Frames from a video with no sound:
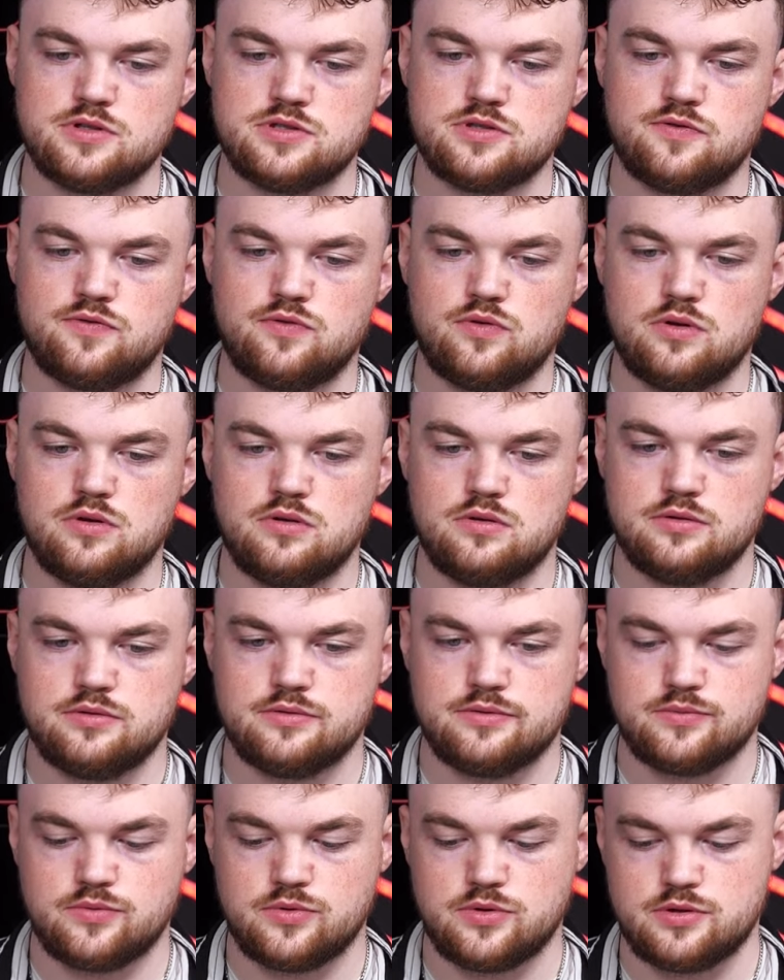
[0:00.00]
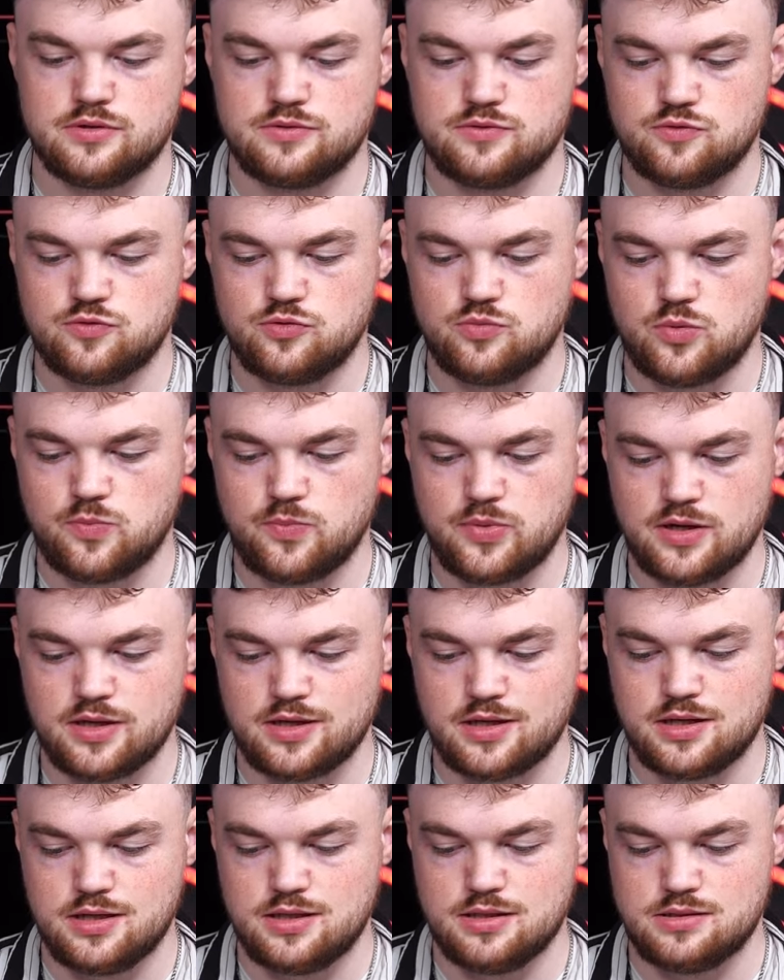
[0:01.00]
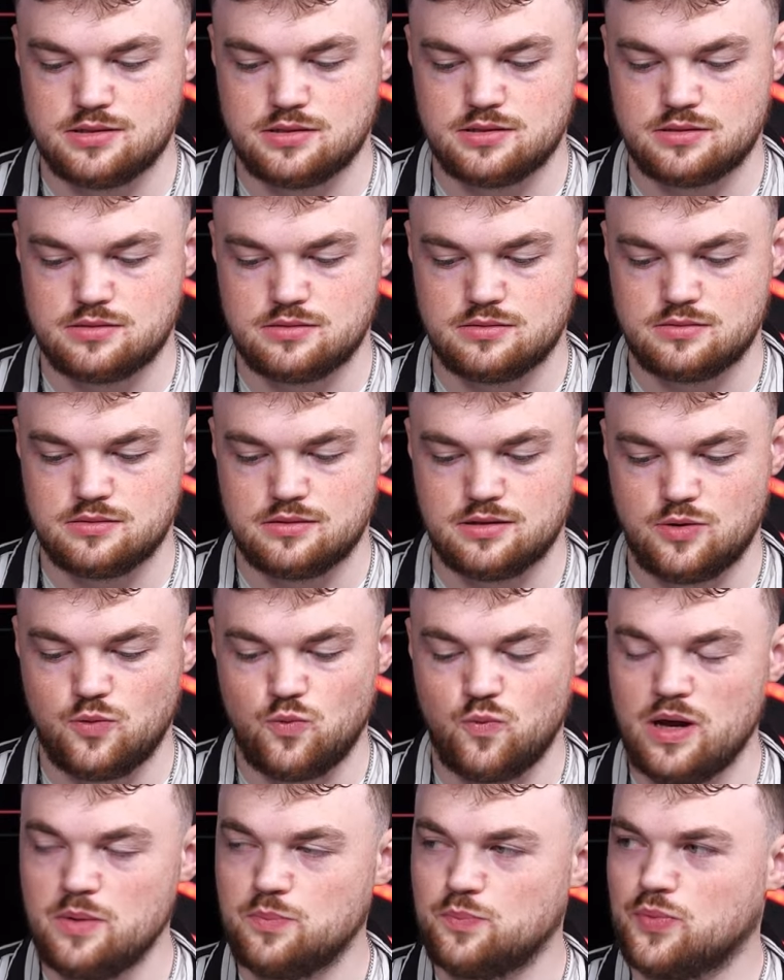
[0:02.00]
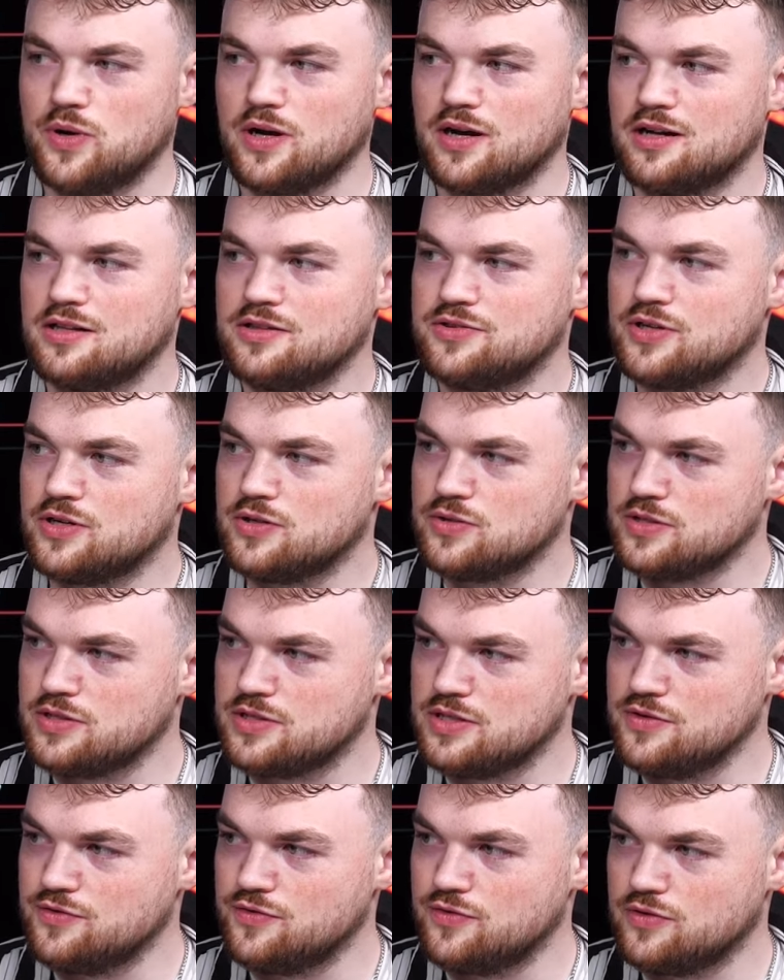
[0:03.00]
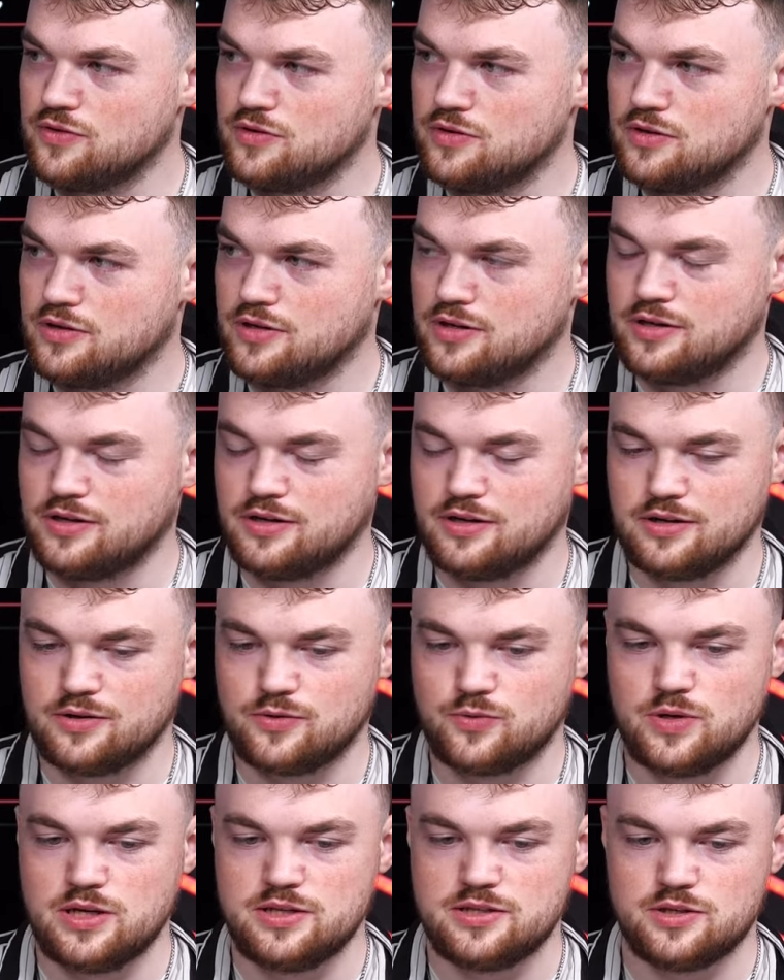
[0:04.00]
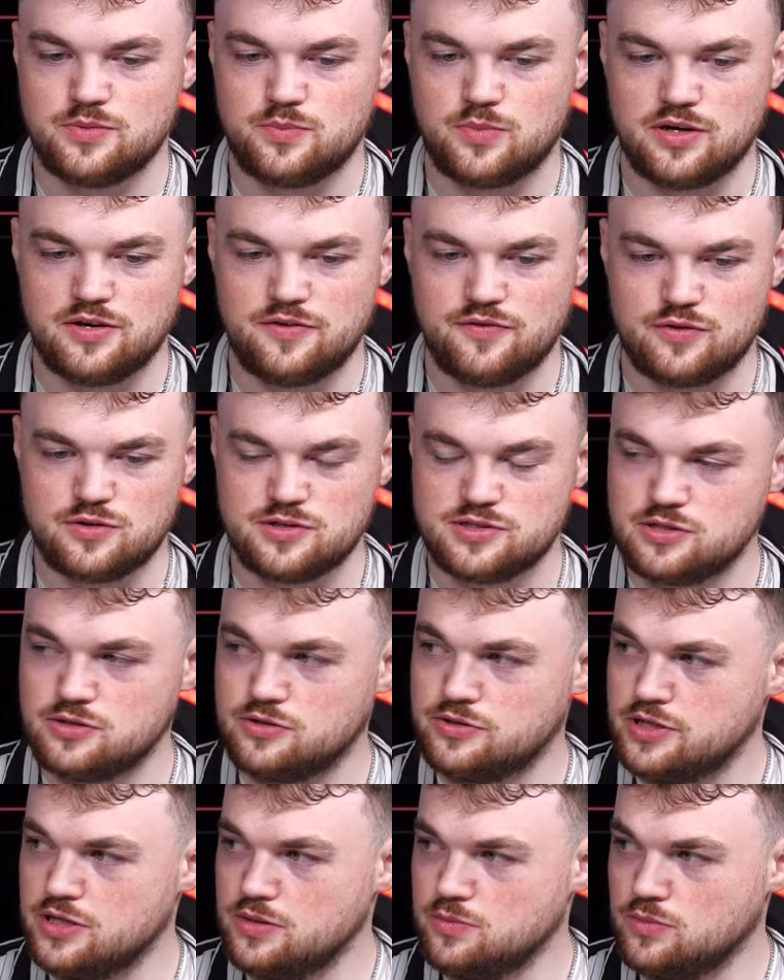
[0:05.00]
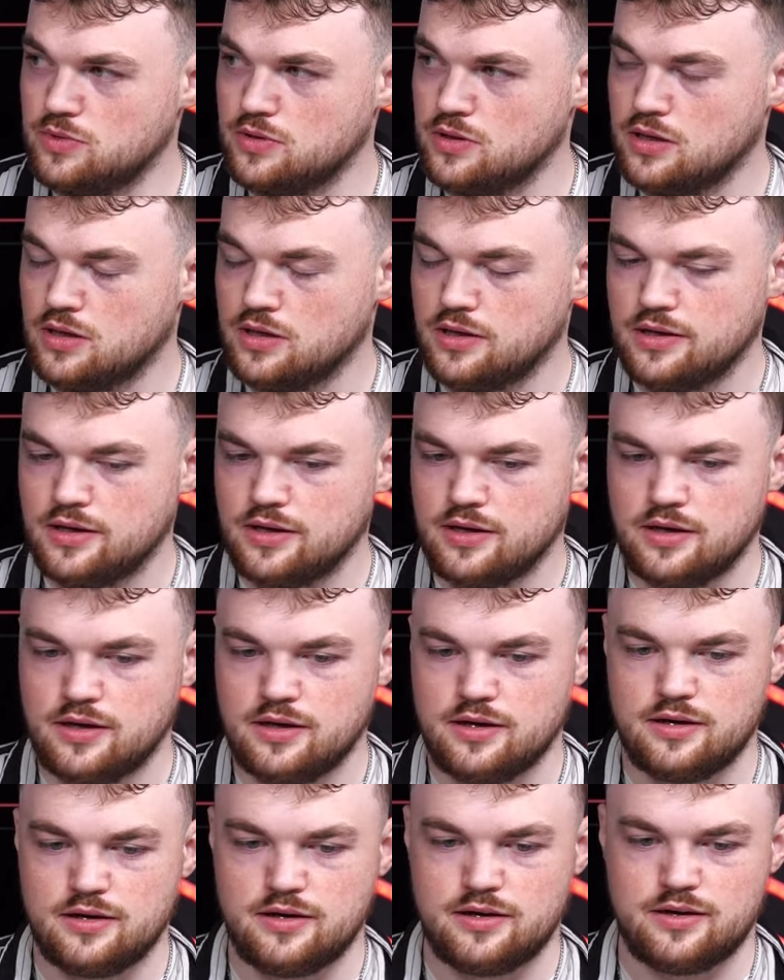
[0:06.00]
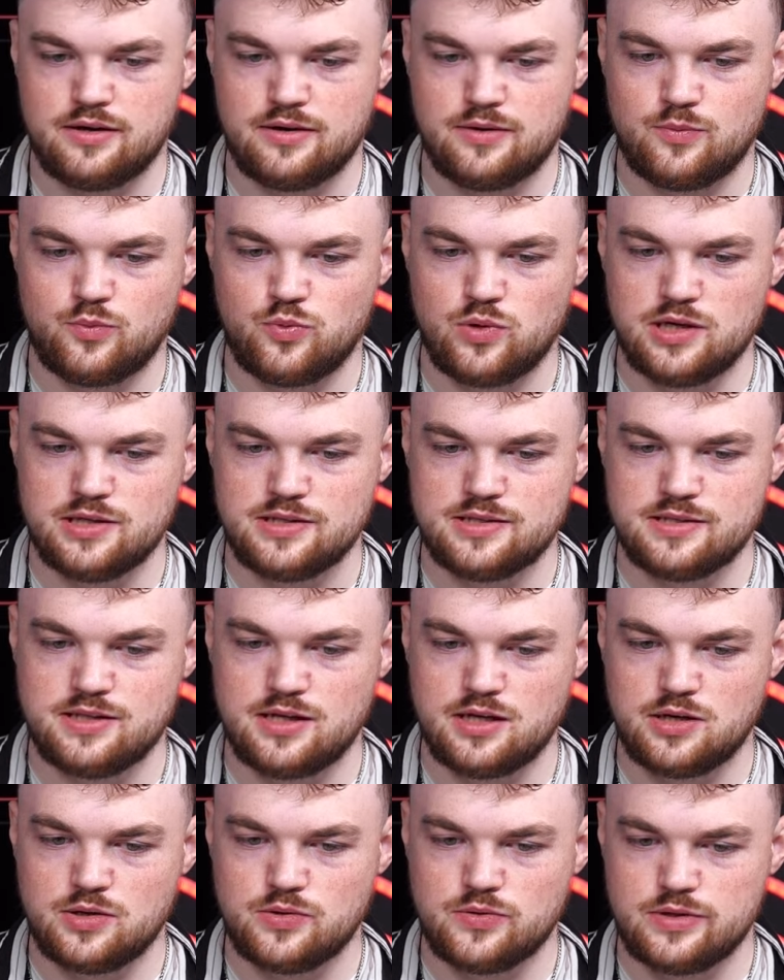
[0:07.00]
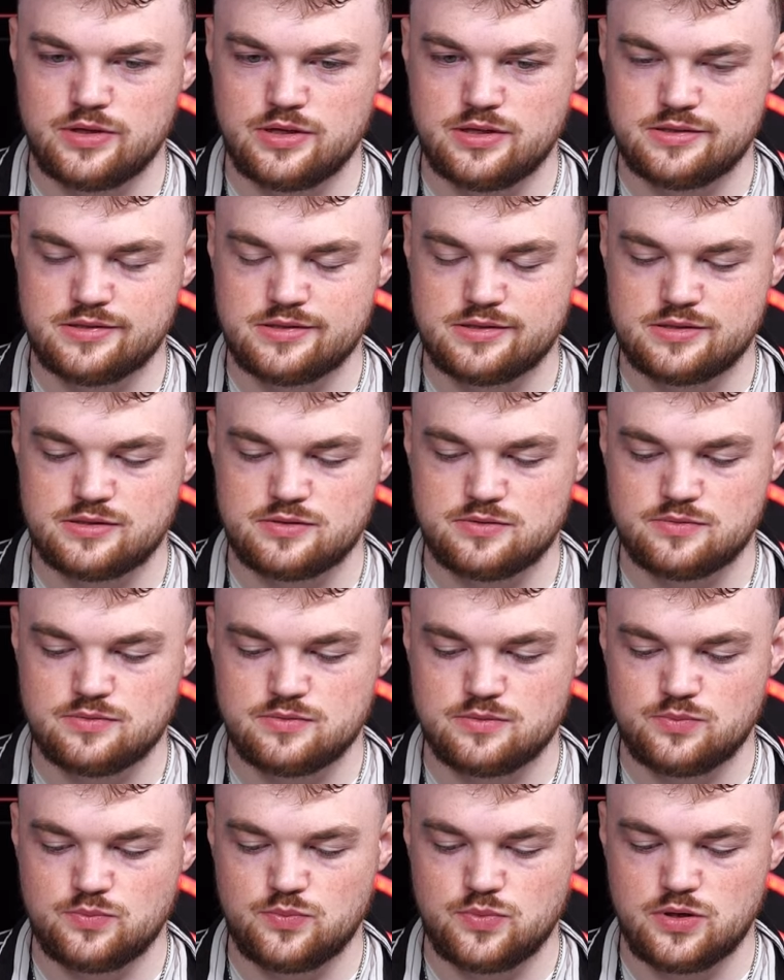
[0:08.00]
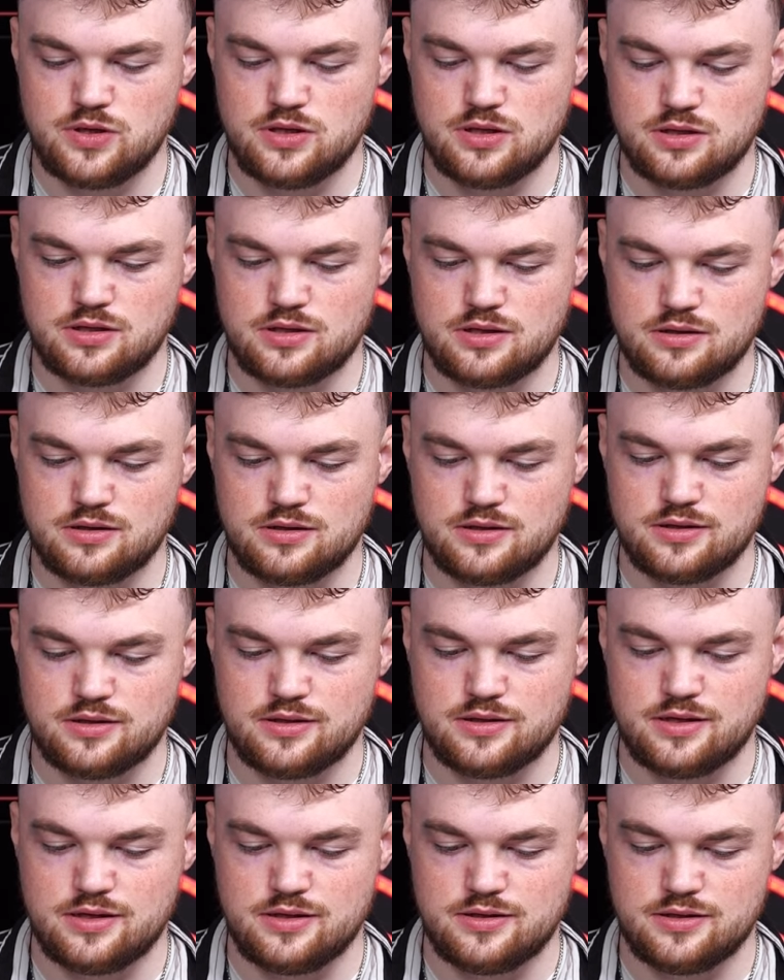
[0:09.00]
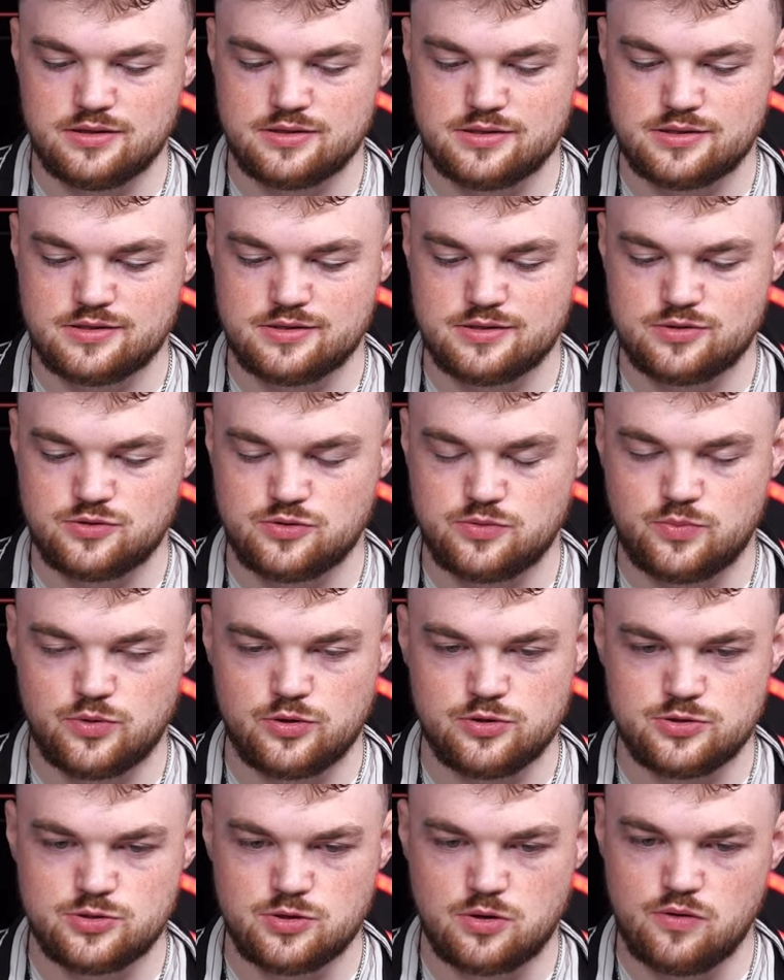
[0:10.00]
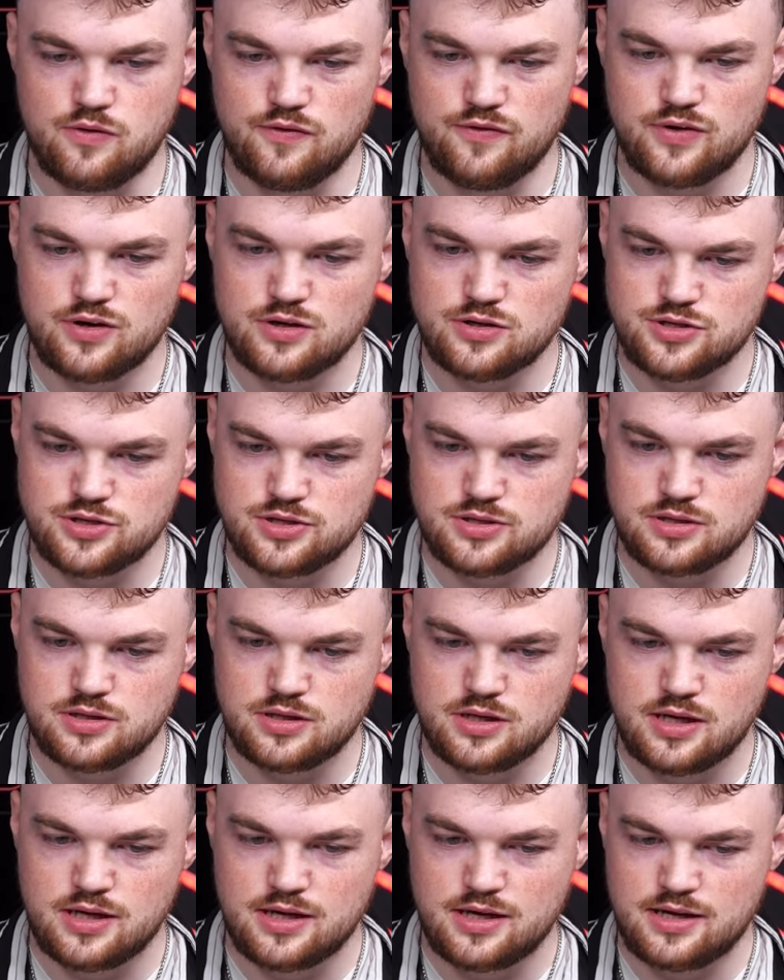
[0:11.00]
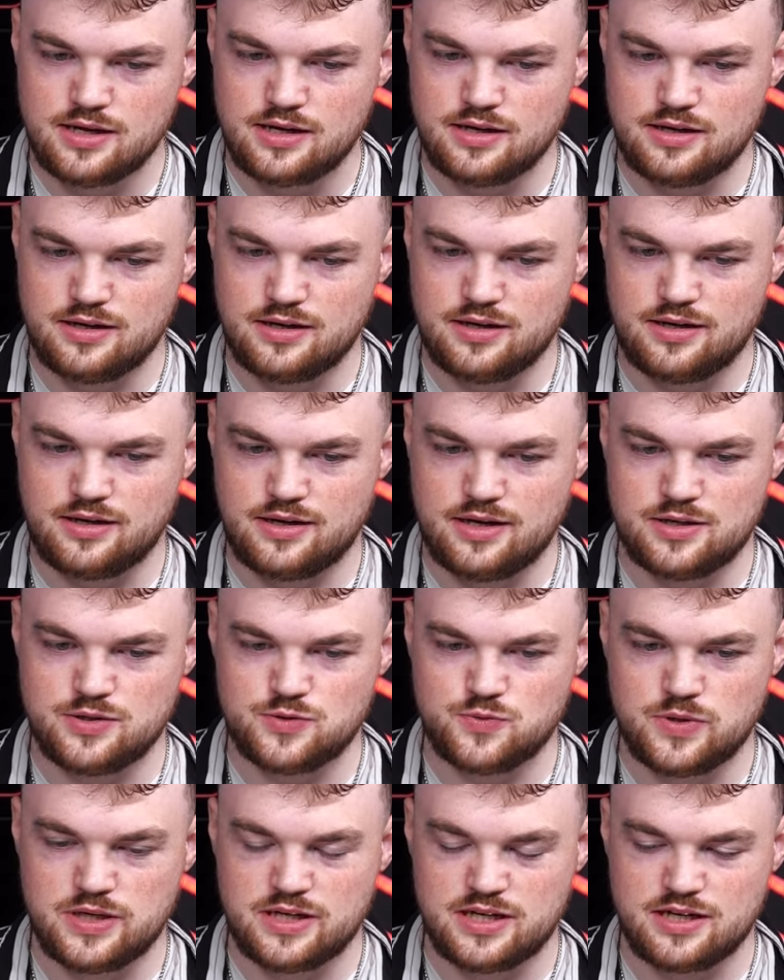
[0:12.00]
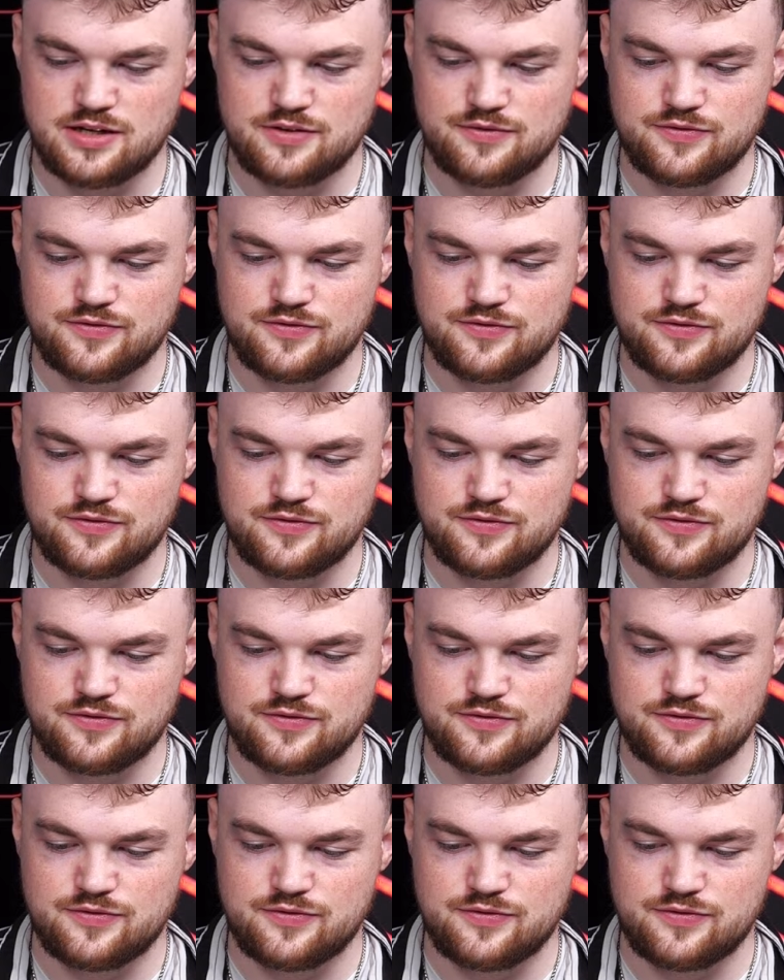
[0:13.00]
of all, Turbopack is a Webpack alternative created by Vercel team. Right now it's being in its 2.0 version, and we have